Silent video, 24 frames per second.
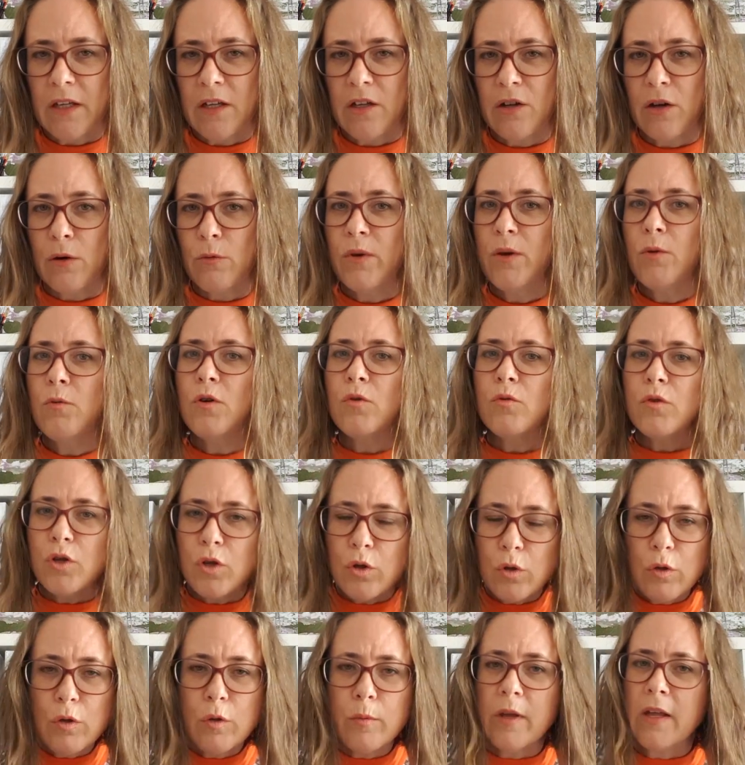You know, we want
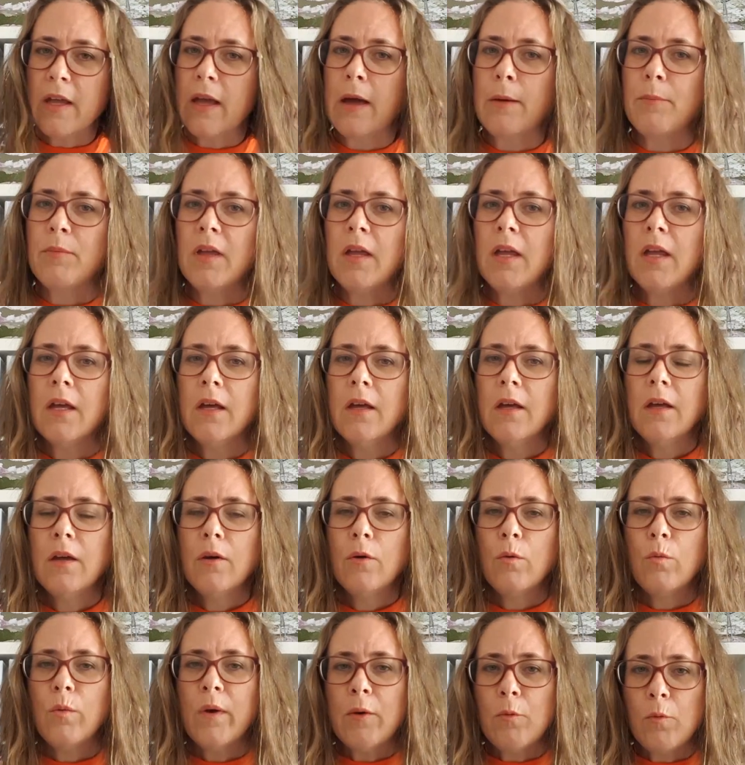you to be happy
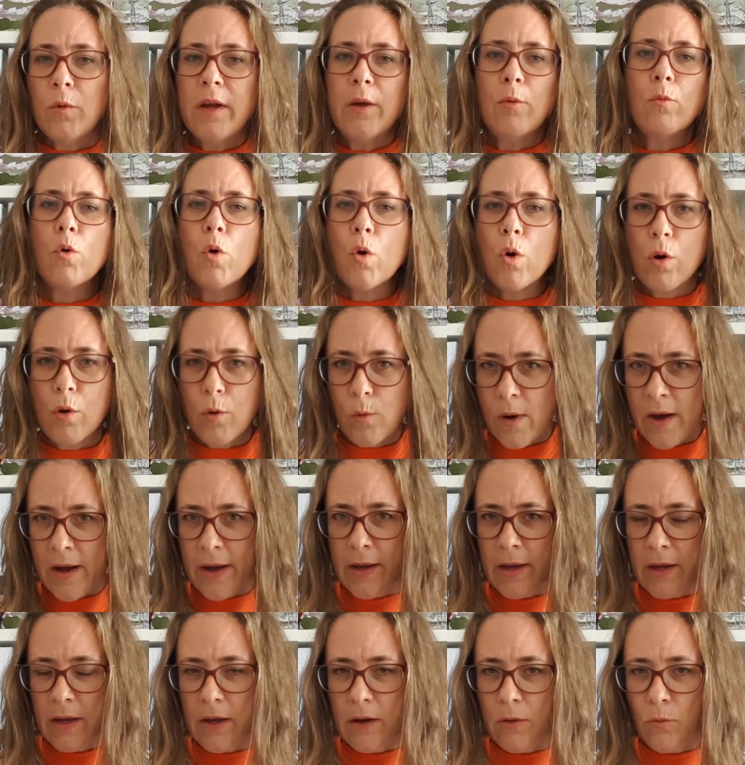when we walk
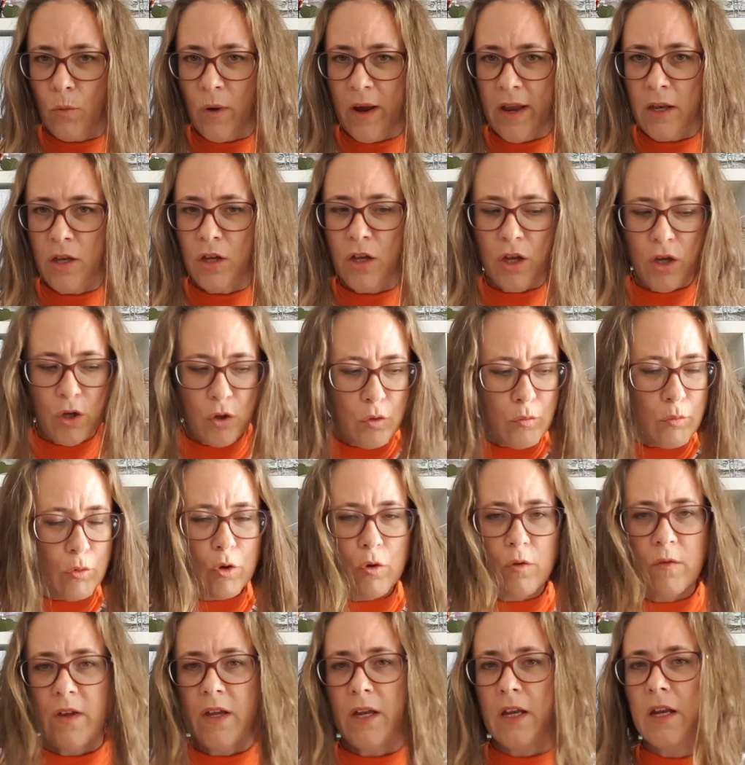away and when you
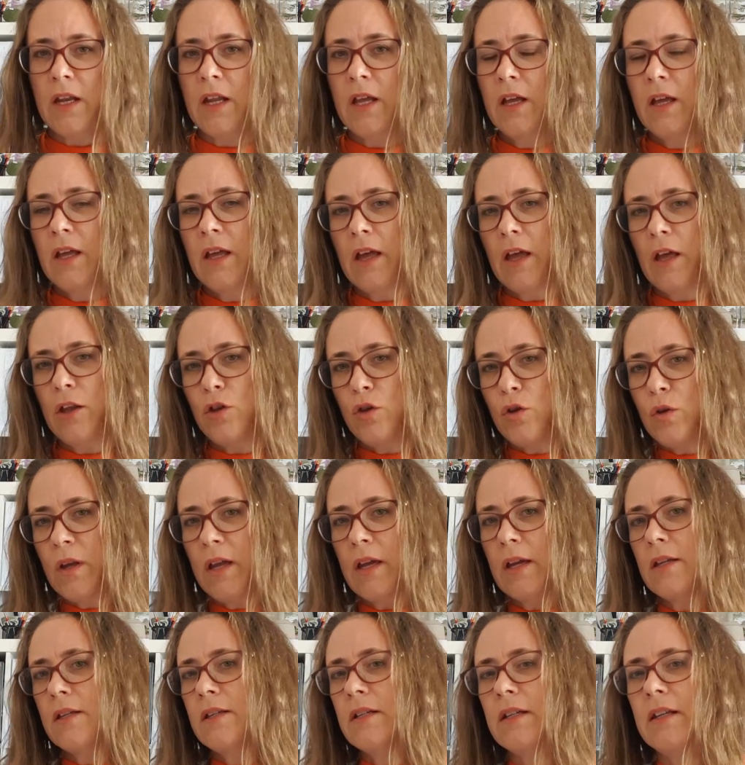move in and you
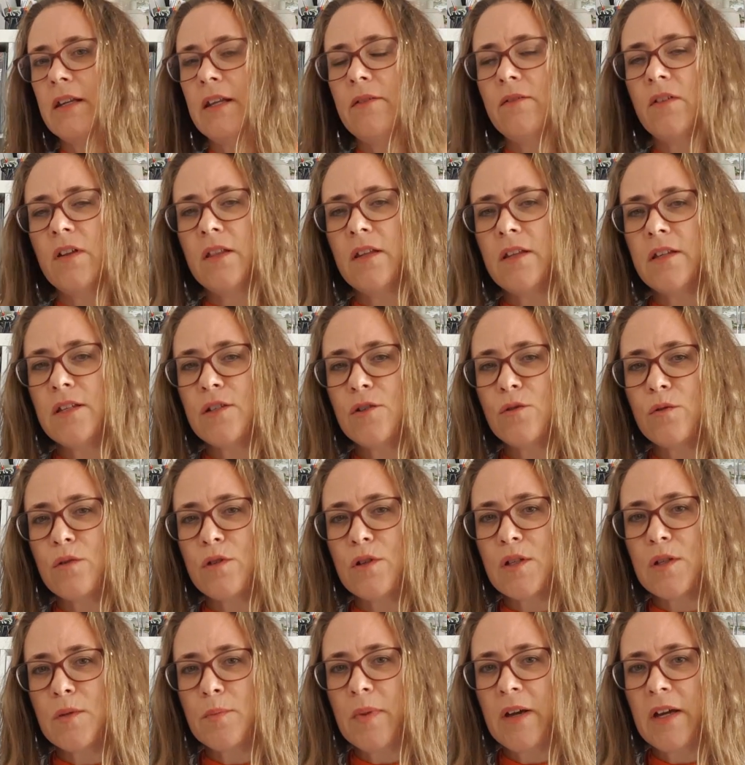get to live in this sort
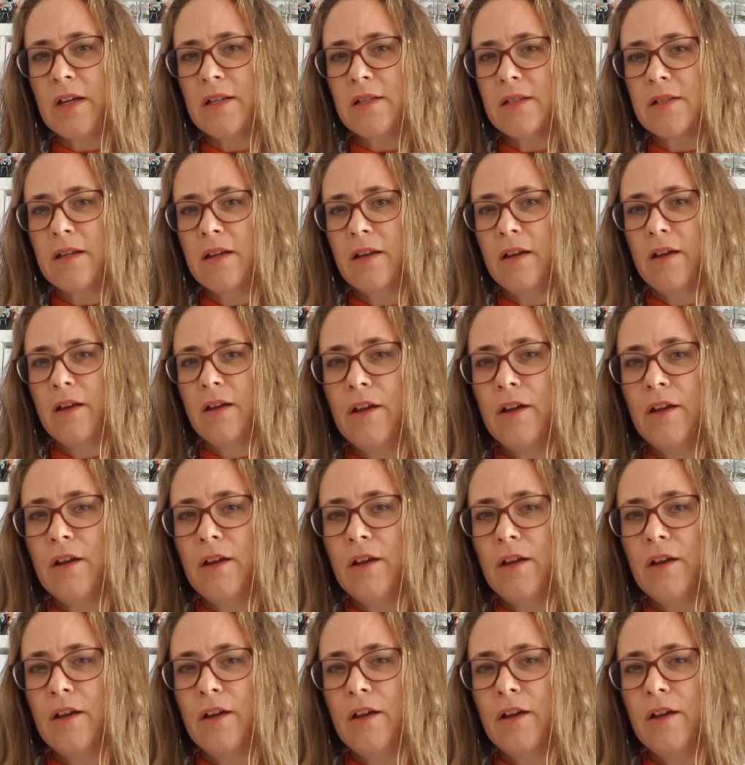of space.